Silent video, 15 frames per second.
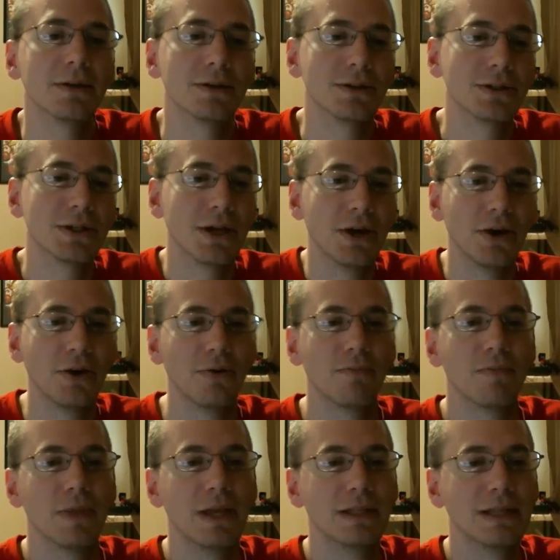So
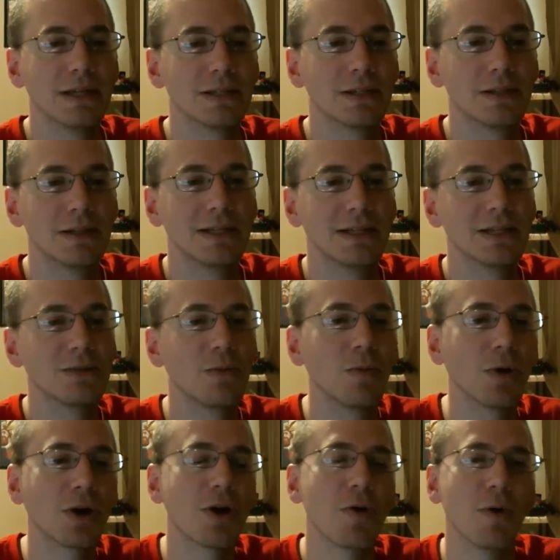it doesn't
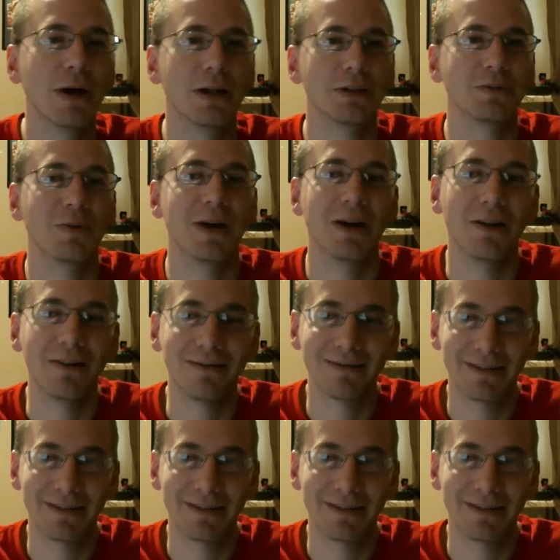work quite as well